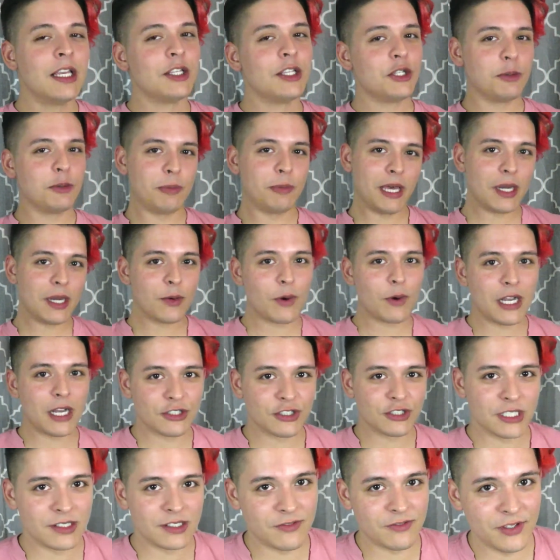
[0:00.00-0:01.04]
You better
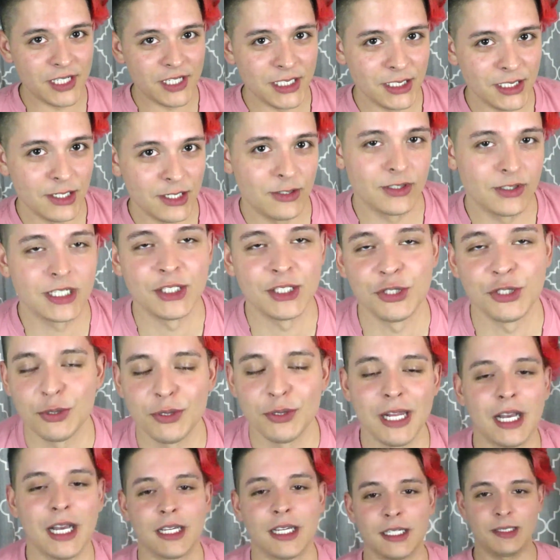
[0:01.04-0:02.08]
watch this video because you're
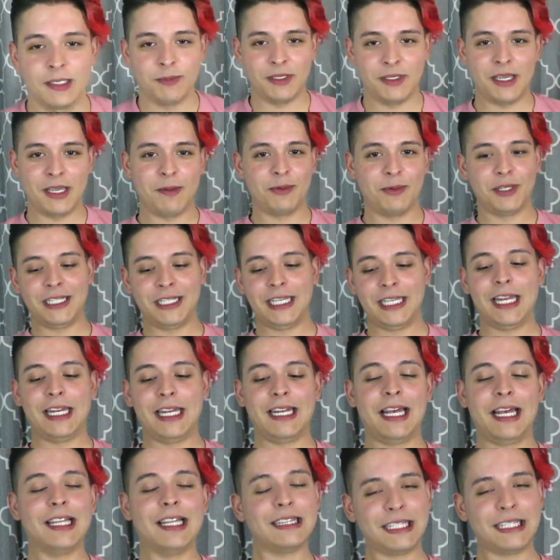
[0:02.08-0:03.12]
not going to be able to get
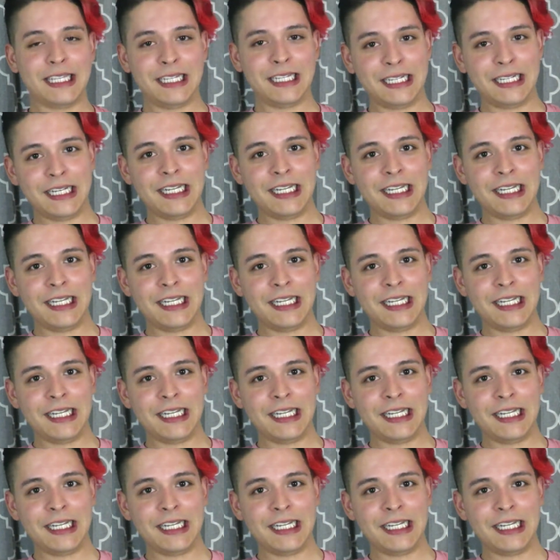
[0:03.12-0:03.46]
nothing.